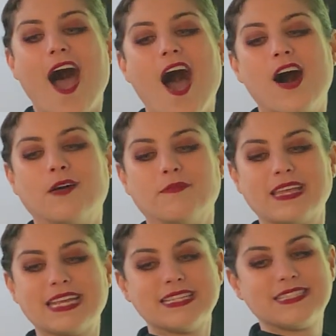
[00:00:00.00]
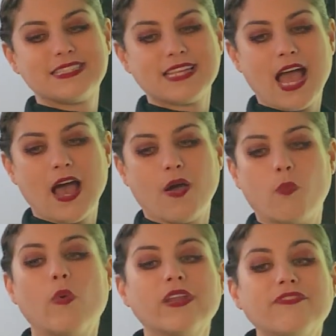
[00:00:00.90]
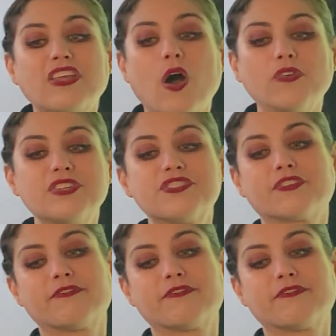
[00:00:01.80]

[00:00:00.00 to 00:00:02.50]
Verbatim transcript: Um, it's uh, one of the oldest